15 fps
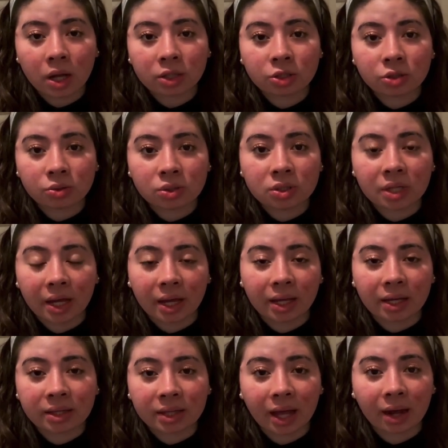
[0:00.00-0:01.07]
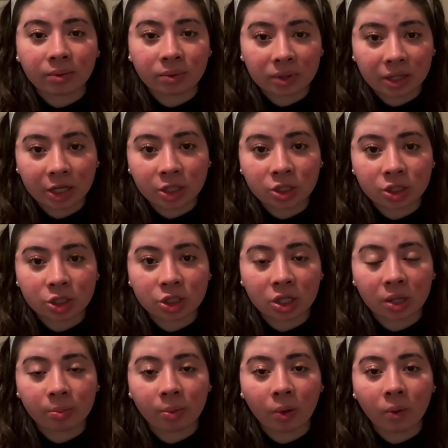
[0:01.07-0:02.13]
to stay in that
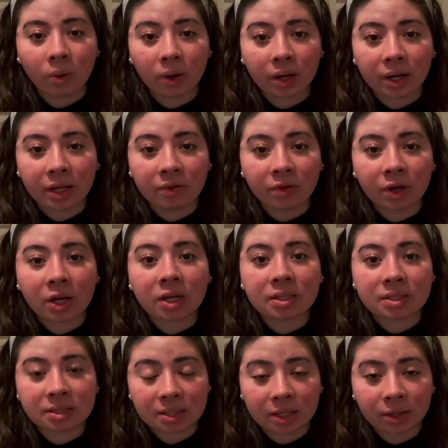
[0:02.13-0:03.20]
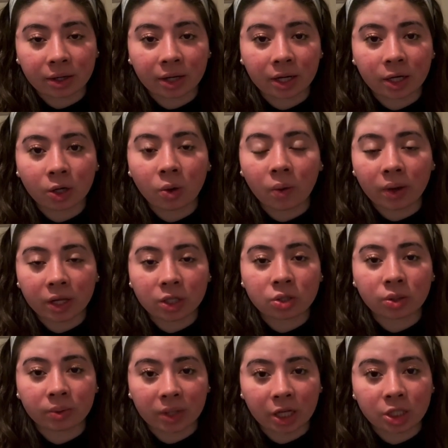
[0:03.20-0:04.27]
relationship or even consider going into
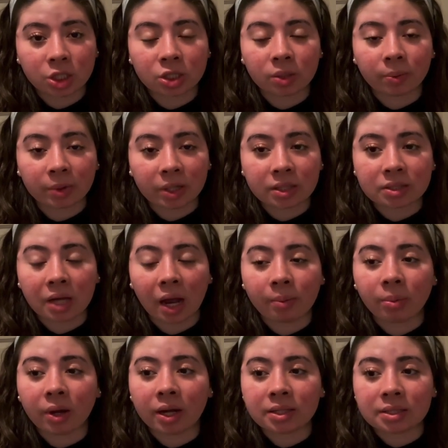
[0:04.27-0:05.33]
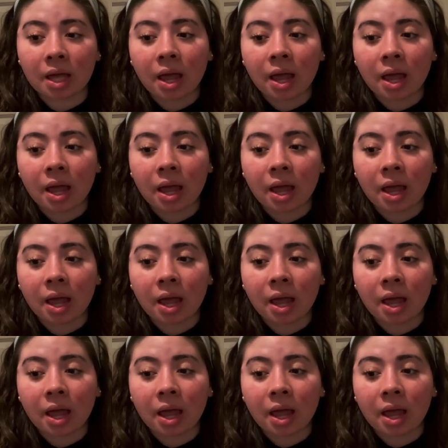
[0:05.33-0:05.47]
a relationship with this guy, because